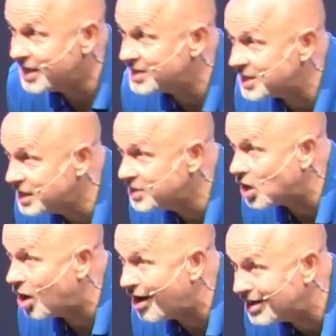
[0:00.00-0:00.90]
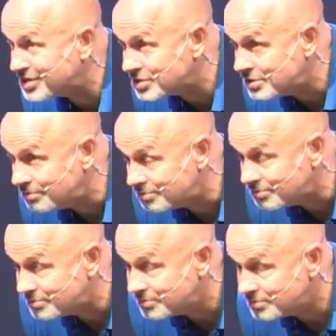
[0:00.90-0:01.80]
this is awesome.
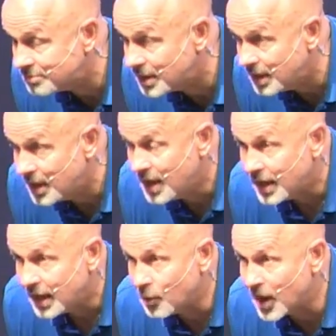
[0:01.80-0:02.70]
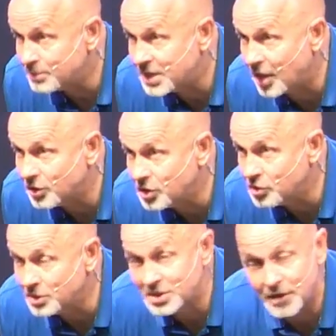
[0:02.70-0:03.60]
And what I'm telling
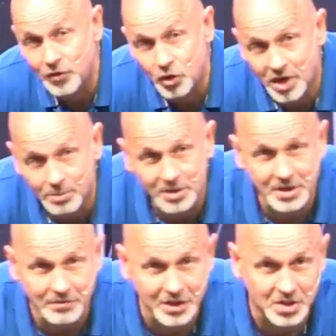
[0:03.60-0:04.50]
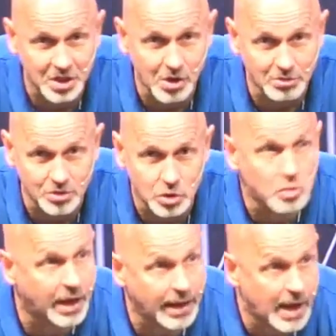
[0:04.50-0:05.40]
you is if you come to Living Stones,
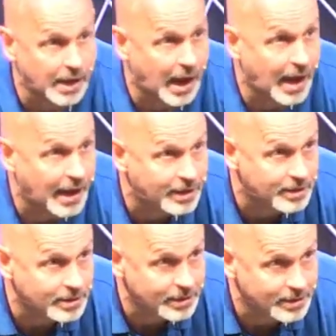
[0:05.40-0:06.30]
you cannot hide.